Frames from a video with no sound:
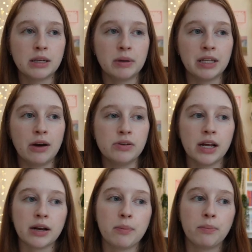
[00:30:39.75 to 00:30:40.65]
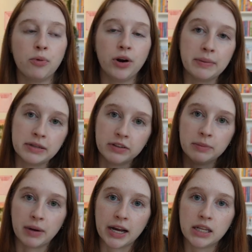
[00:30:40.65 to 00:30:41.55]
I'm allowed to like
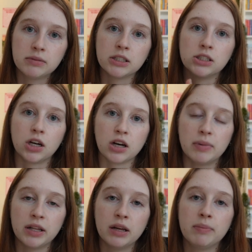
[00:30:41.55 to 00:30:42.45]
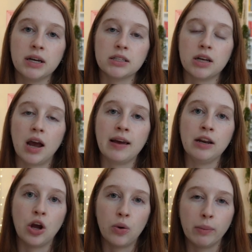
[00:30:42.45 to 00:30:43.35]
preemptively buy them to stock up on them because I
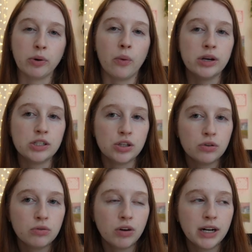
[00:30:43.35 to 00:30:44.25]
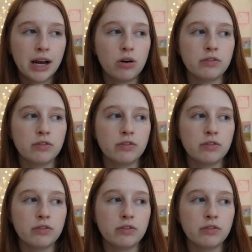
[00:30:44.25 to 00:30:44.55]
know I'm going to run out,